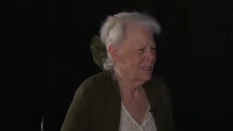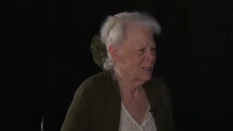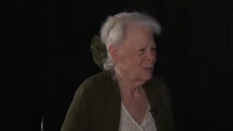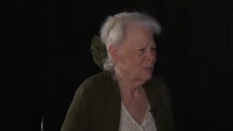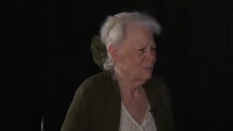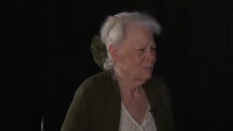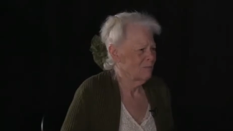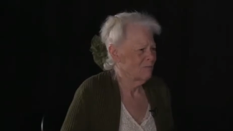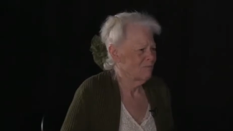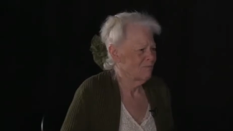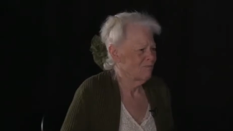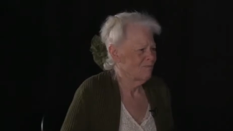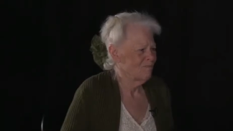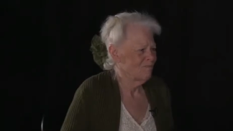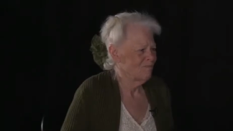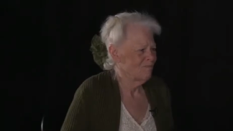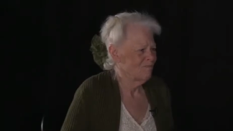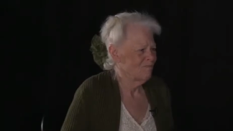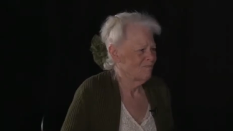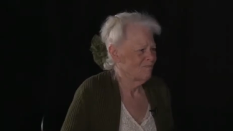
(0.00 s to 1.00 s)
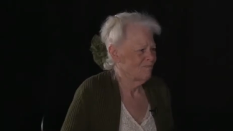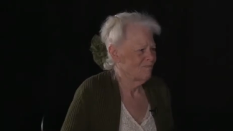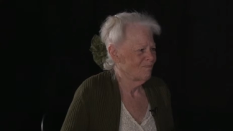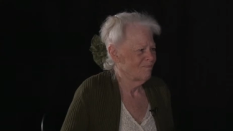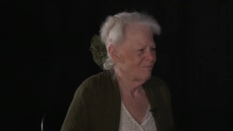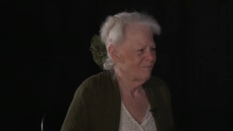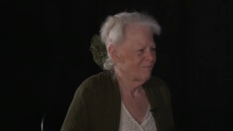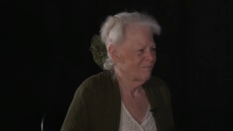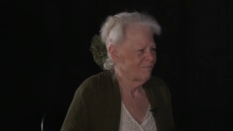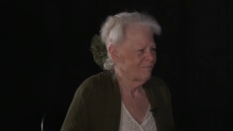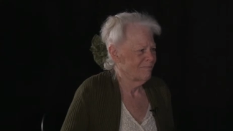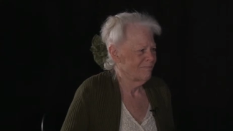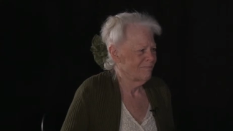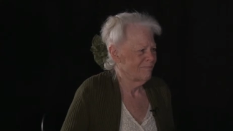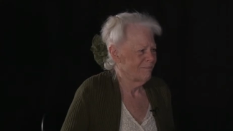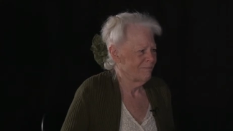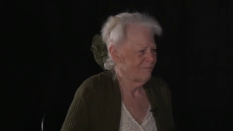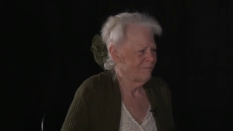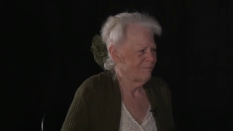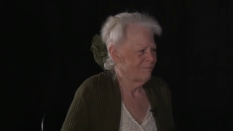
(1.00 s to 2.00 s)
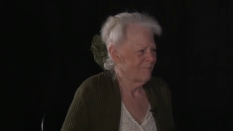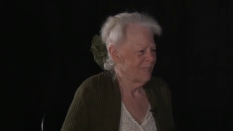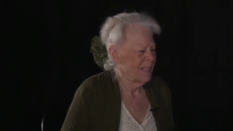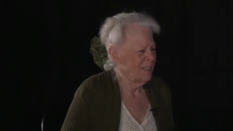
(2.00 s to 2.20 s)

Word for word: You know, it's really got to be a heartfelt.